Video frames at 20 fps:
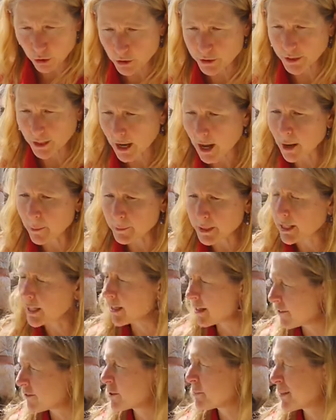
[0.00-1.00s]

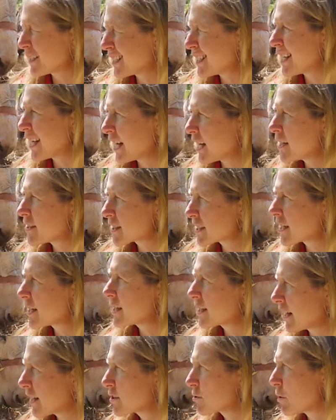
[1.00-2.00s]
accommodate everybody else
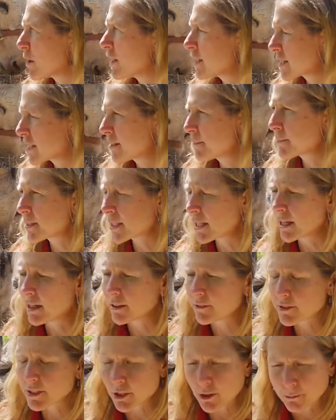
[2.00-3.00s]
as well as
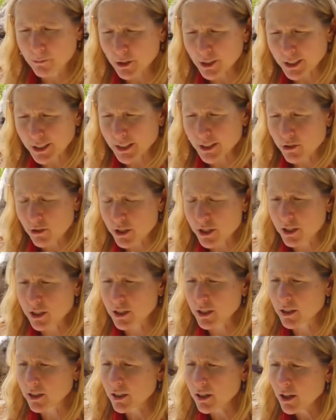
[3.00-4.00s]
themselves. So I'm really interested
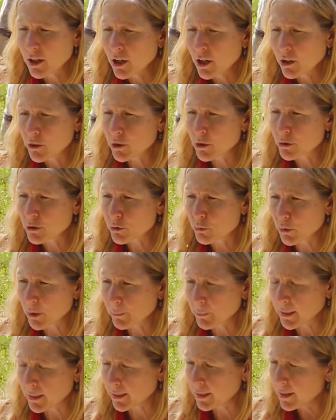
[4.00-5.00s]
in those
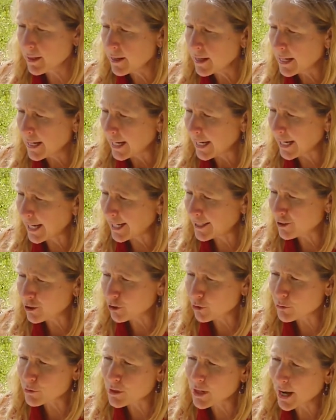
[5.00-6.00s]
women, and
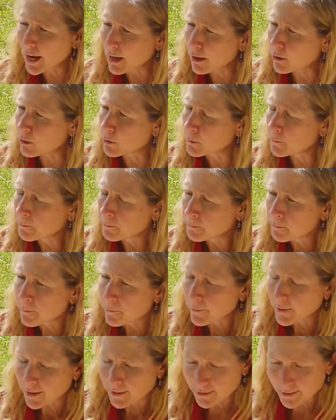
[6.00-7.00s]
now
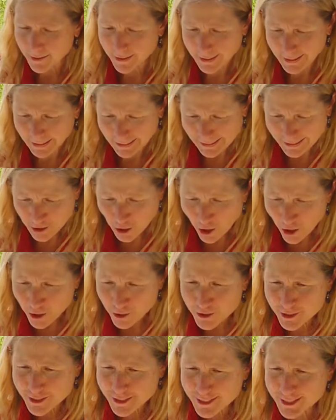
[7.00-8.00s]
it's
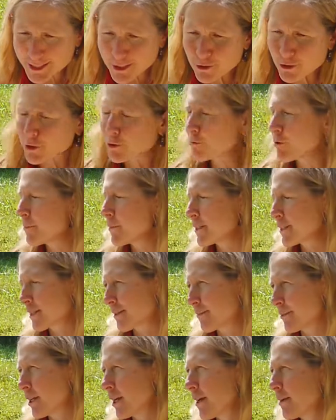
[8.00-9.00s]
hard to see those women
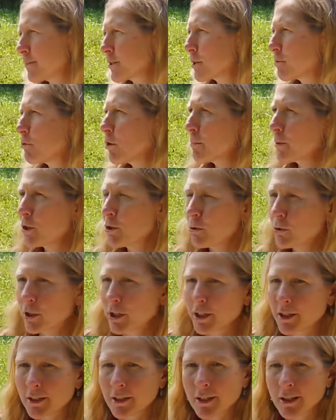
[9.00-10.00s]
sometimes. A woman who
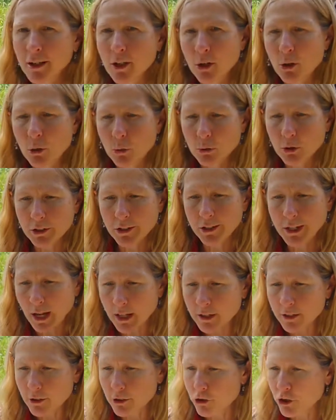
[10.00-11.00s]
will
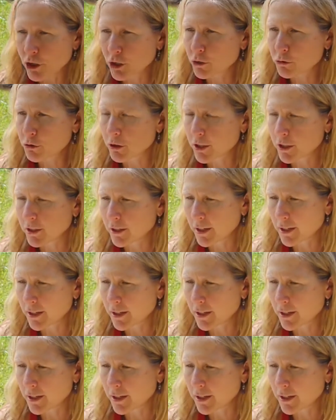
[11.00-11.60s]
yell at her children